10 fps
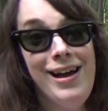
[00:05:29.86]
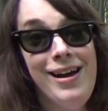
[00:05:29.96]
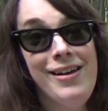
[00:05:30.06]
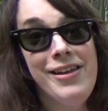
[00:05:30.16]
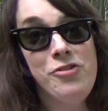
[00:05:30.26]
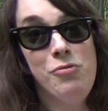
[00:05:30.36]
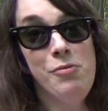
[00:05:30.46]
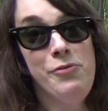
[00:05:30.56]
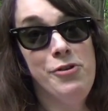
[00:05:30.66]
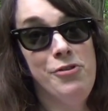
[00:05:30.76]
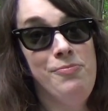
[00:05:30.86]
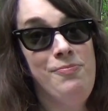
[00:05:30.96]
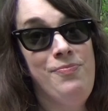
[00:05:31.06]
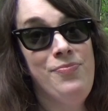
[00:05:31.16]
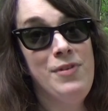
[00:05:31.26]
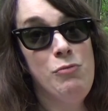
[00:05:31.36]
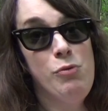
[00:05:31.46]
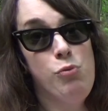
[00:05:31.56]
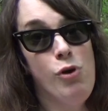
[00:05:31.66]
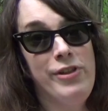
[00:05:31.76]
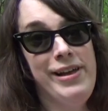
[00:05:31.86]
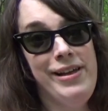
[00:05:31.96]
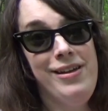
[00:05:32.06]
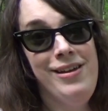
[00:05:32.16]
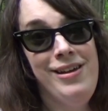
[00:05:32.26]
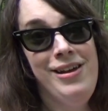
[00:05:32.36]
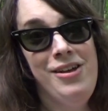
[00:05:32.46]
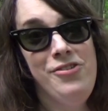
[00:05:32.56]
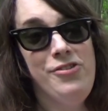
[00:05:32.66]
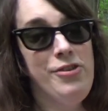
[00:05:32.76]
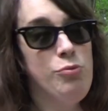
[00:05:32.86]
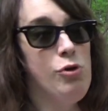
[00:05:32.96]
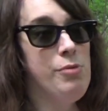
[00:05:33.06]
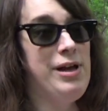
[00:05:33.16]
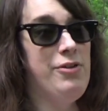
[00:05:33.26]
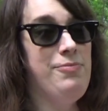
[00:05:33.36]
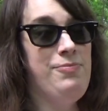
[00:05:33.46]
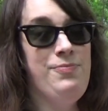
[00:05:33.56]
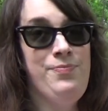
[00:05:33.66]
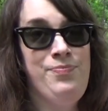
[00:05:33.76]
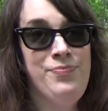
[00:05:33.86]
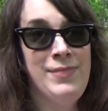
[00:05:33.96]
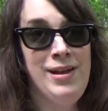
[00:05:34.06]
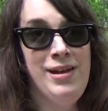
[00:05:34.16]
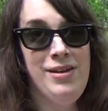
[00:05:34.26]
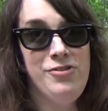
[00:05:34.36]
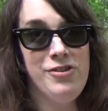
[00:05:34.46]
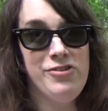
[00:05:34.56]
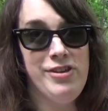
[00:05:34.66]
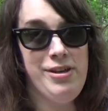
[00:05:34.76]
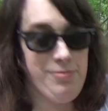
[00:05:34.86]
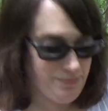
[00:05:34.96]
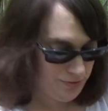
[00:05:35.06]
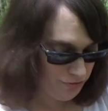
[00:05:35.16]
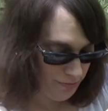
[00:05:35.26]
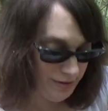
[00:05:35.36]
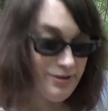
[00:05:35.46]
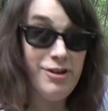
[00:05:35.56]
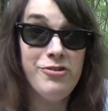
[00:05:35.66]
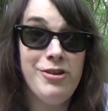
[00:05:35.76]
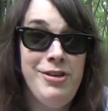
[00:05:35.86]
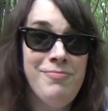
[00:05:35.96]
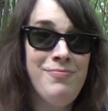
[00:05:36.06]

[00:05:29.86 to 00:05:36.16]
And that's what we've done with one hit to this watermelon. As you can see, dripping nicely.